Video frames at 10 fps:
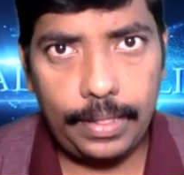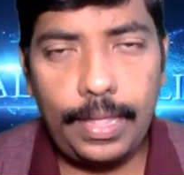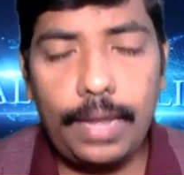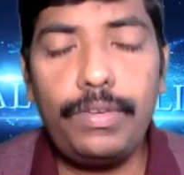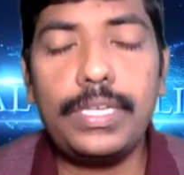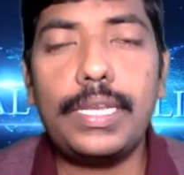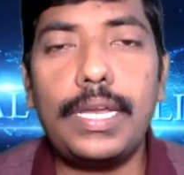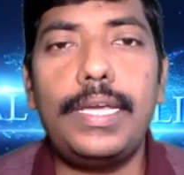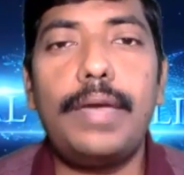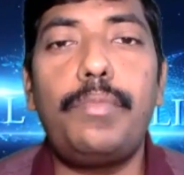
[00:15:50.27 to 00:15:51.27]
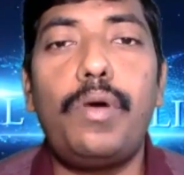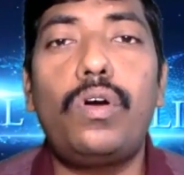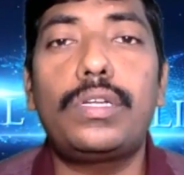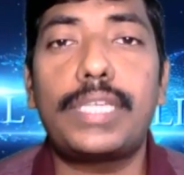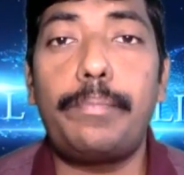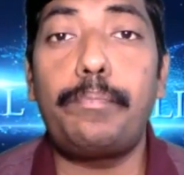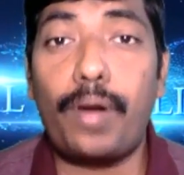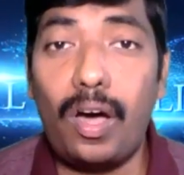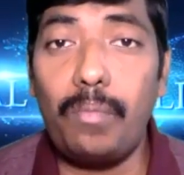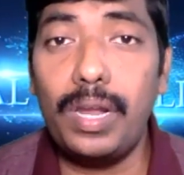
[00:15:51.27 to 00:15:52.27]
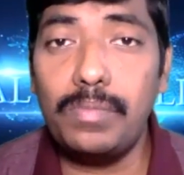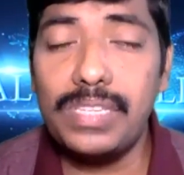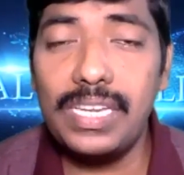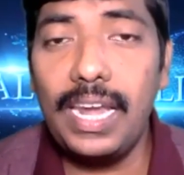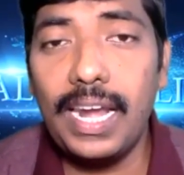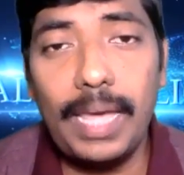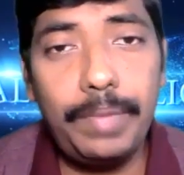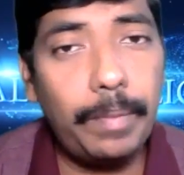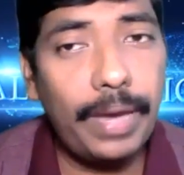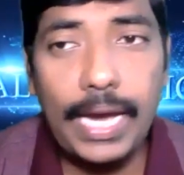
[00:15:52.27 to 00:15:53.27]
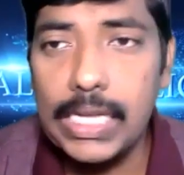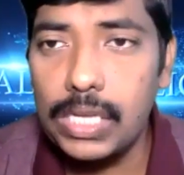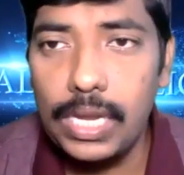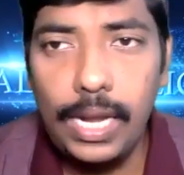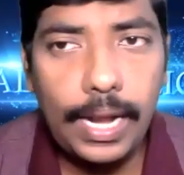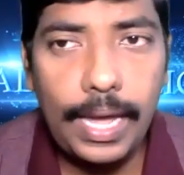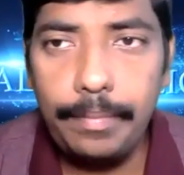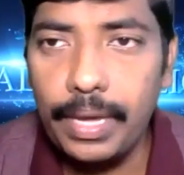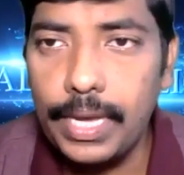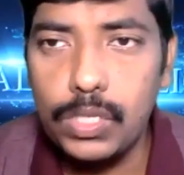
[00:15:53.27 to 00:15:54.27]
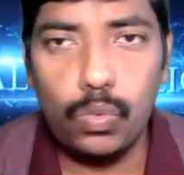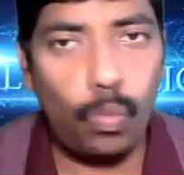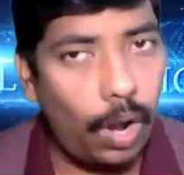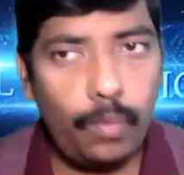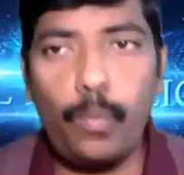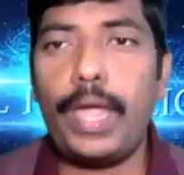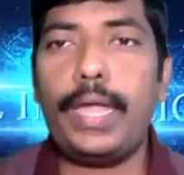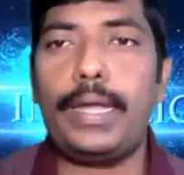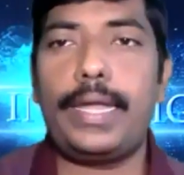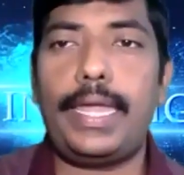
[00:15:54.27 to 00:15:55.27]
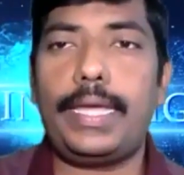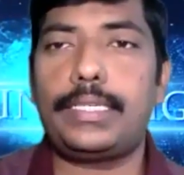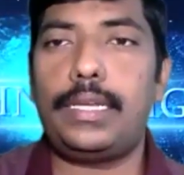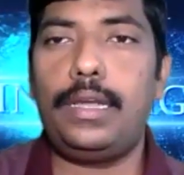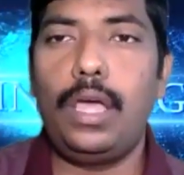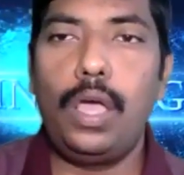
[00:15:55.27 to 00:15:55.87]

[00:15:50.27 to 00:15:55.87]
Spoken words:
Then we study about some problems in hill climbing, because hill climbing is one-way direction.